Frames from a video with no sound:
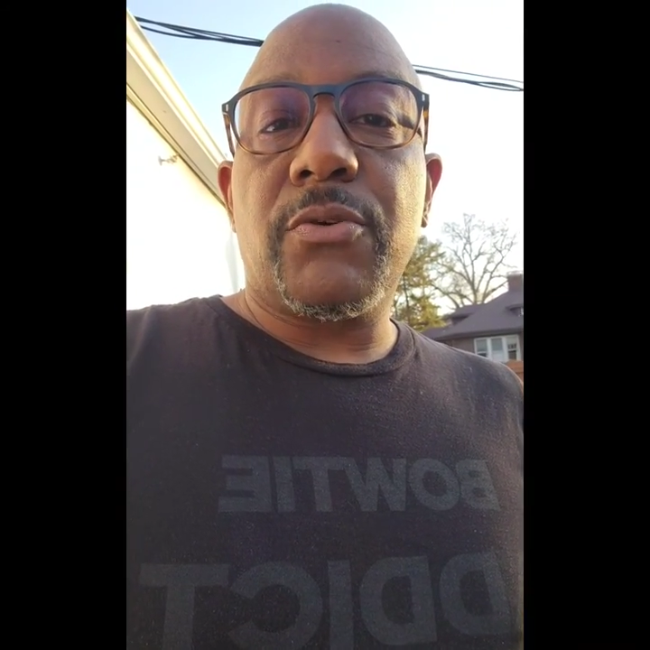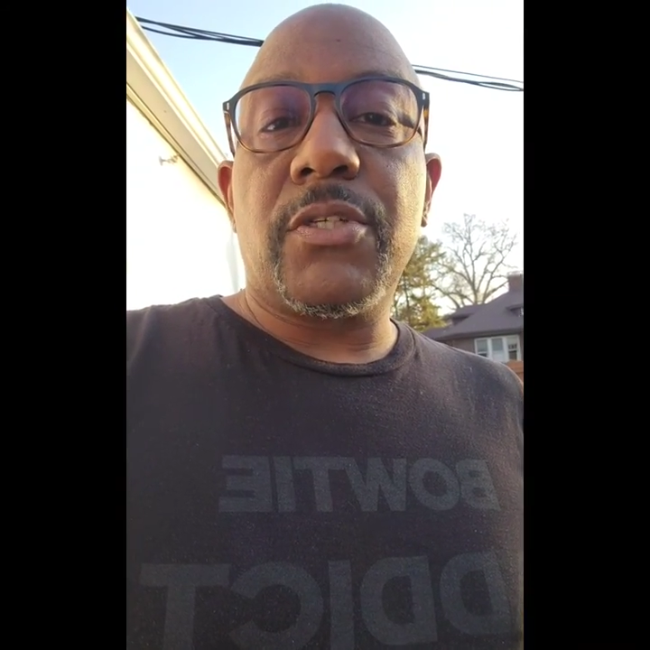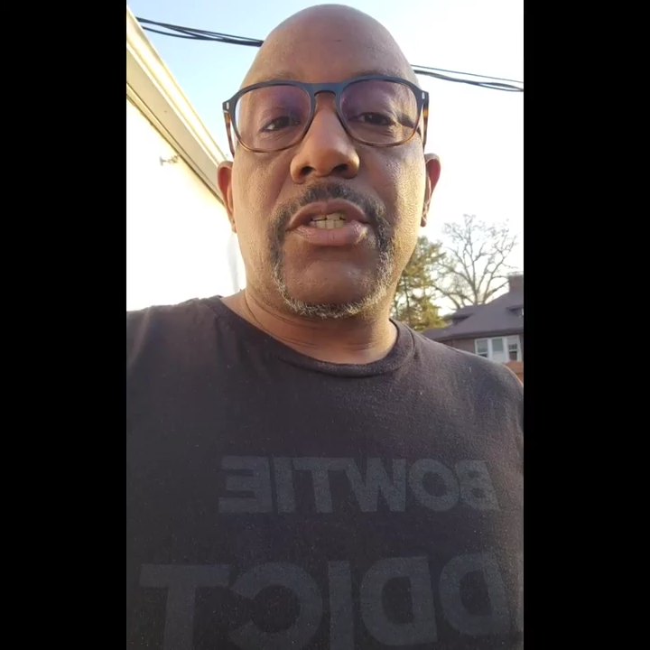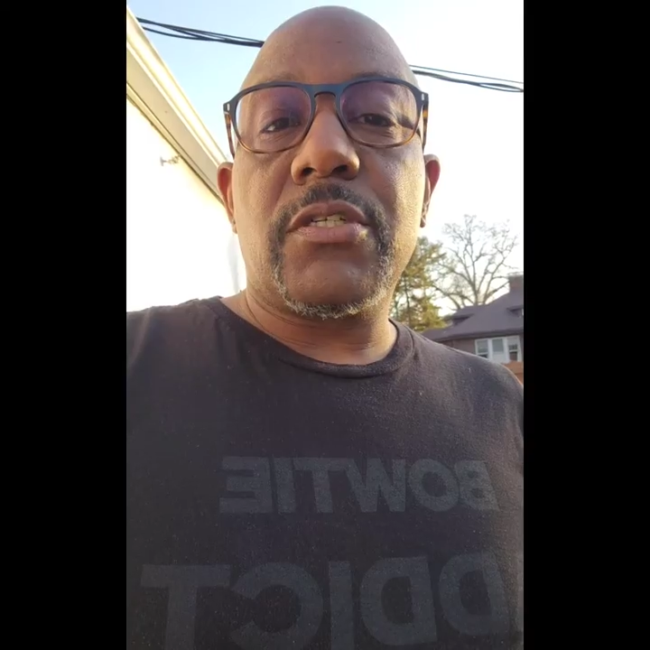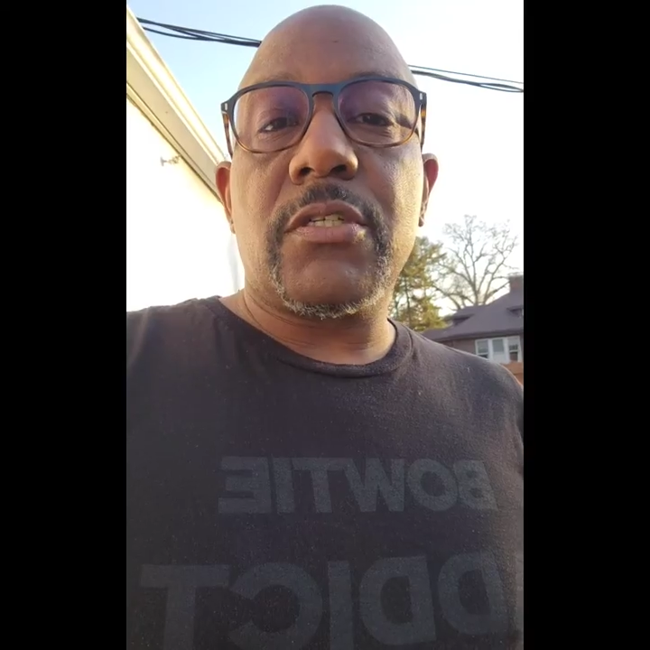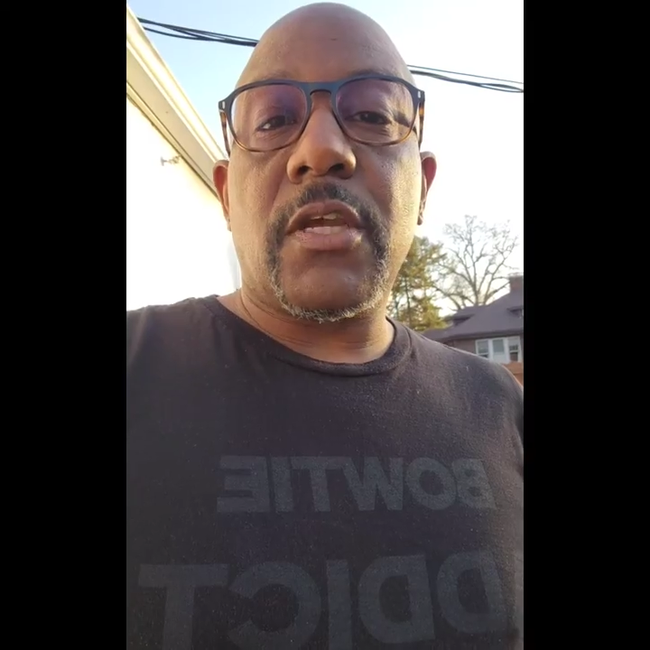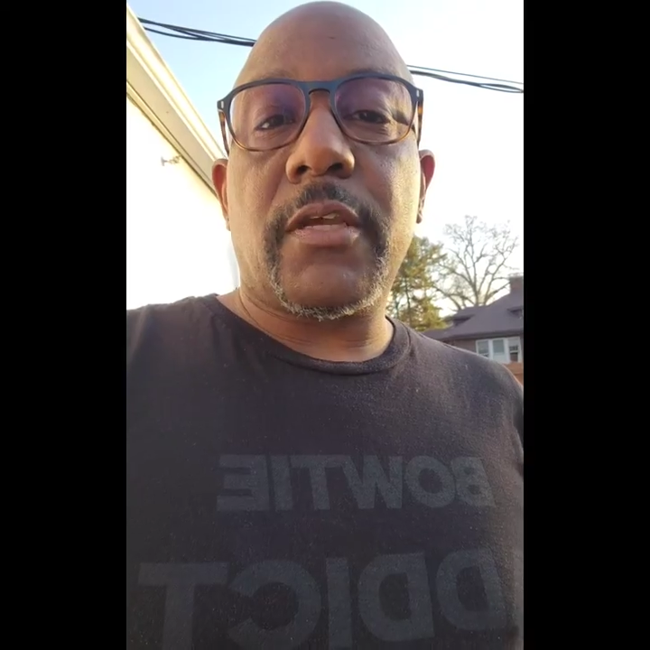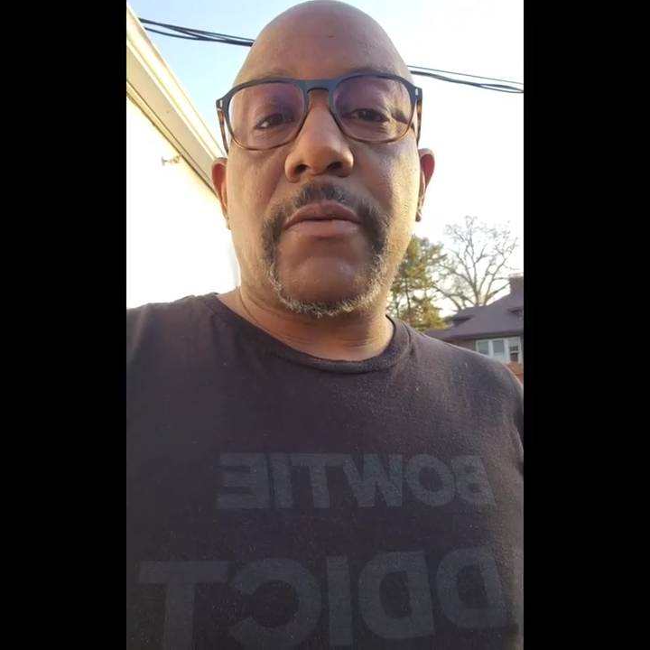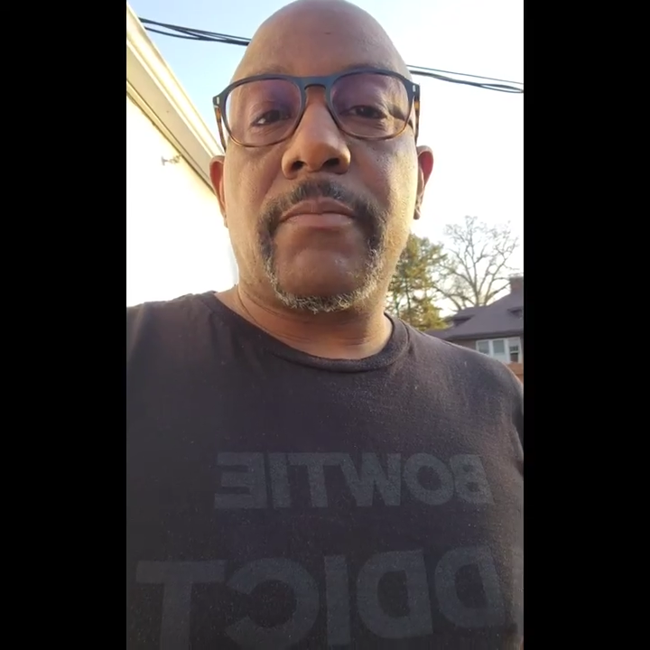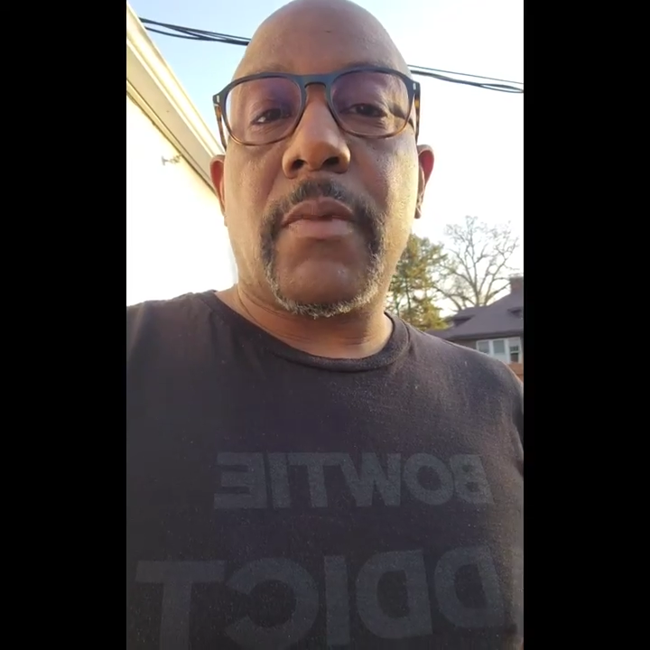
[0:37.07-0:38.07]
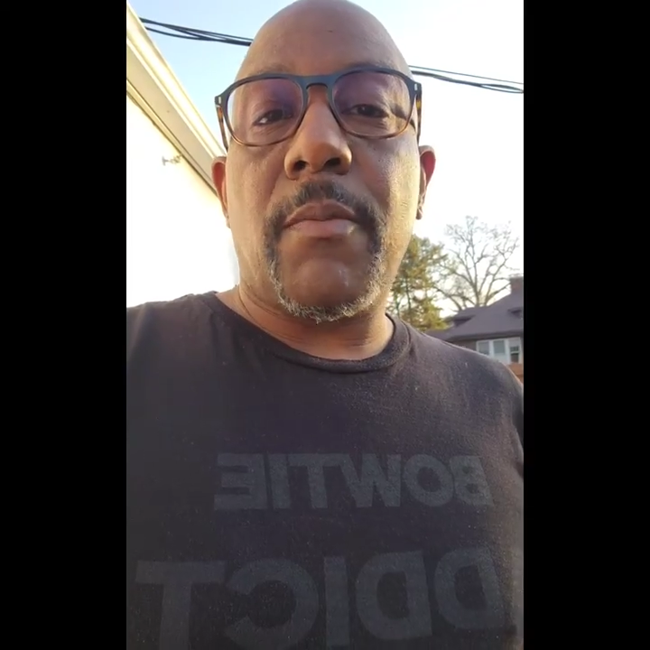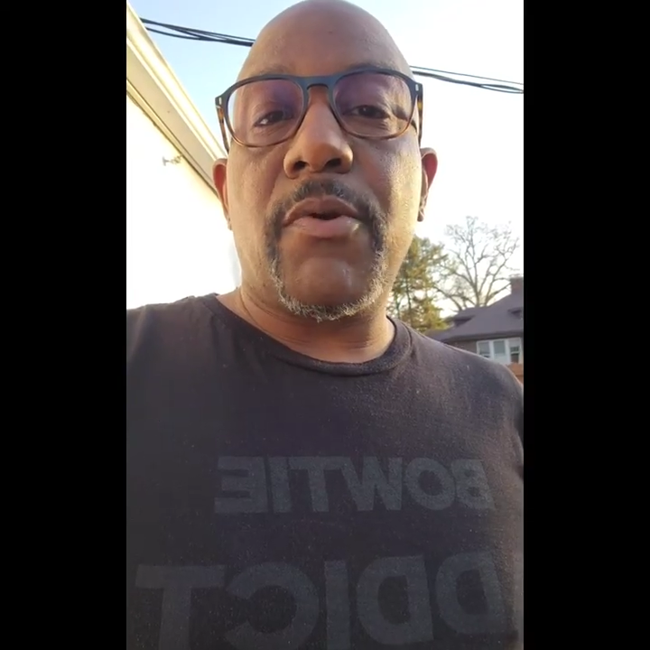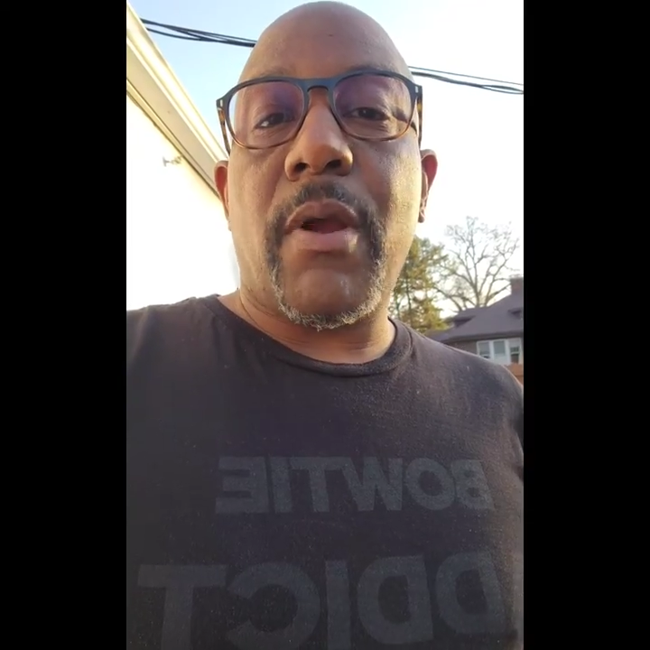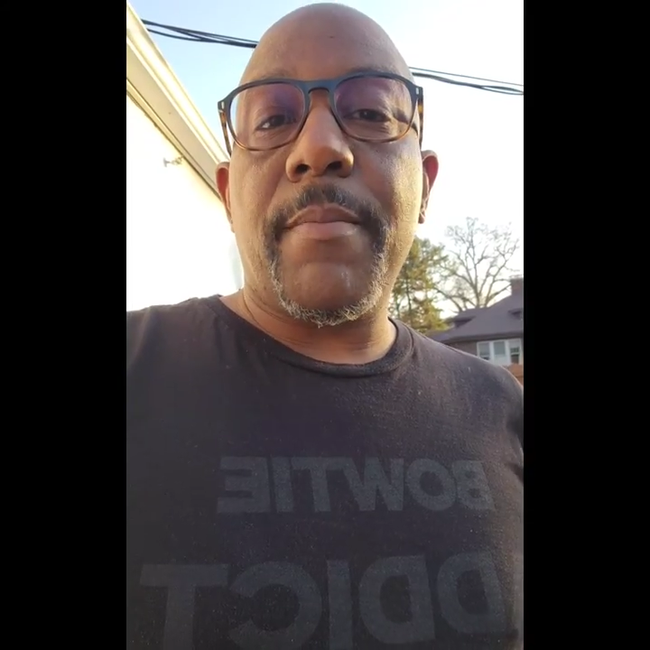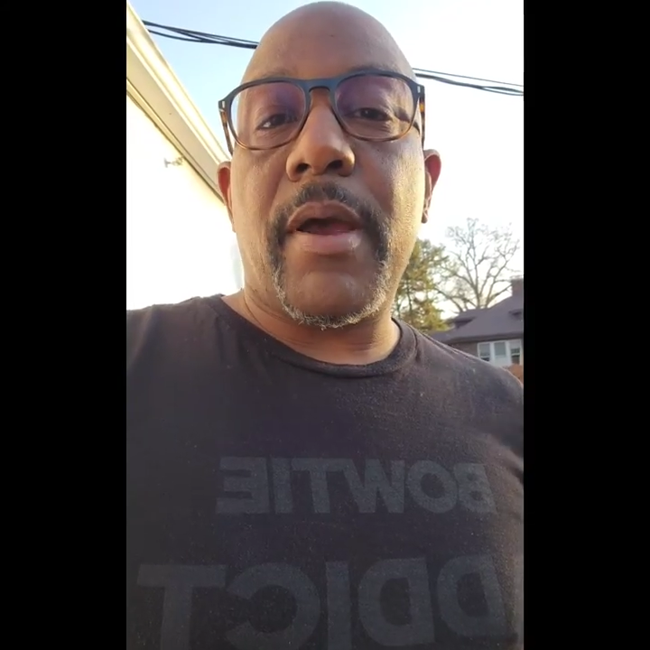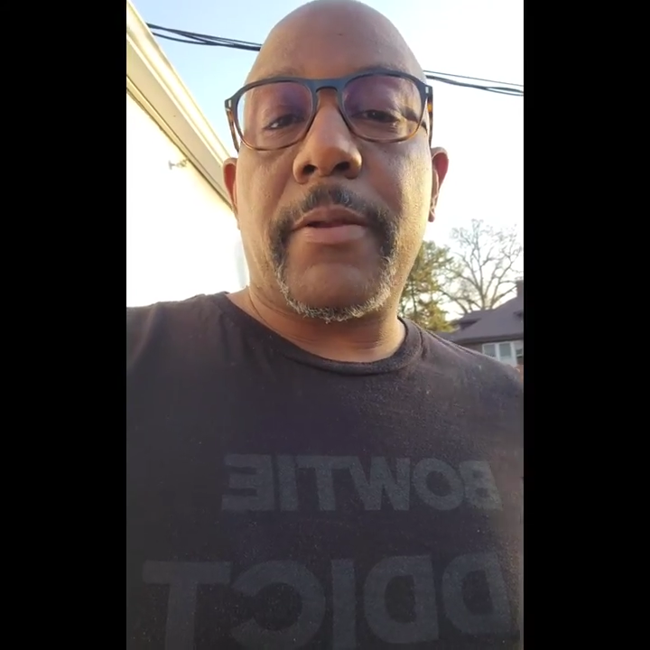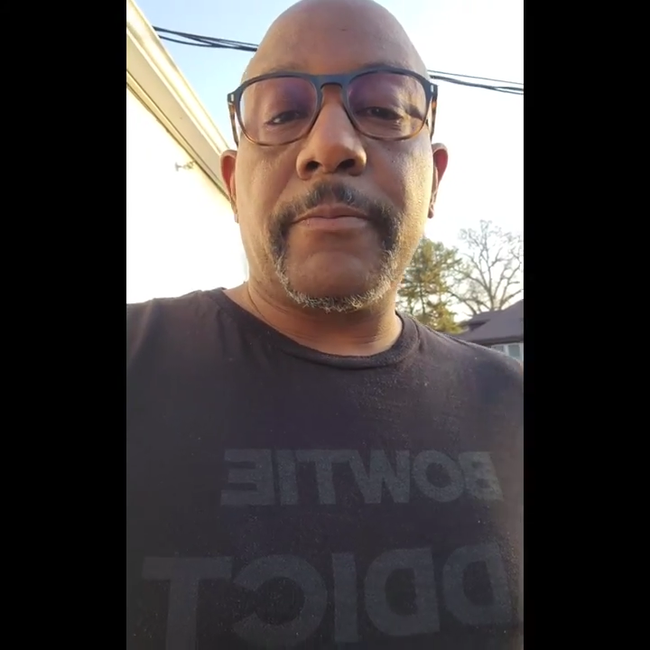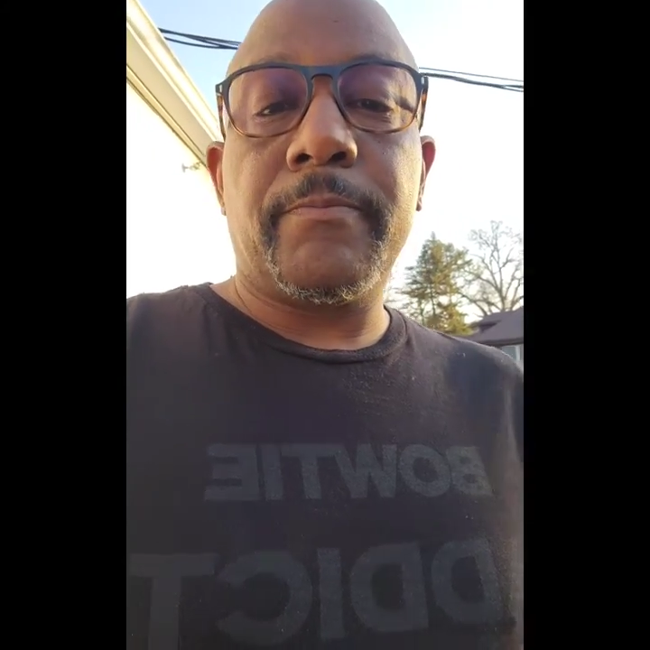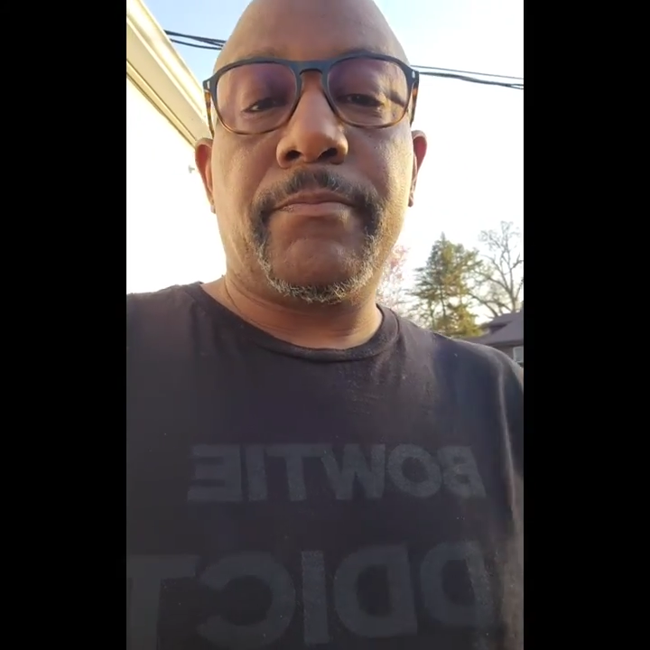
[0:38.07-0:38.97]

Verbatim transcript: to it in just a second. I'll be right back.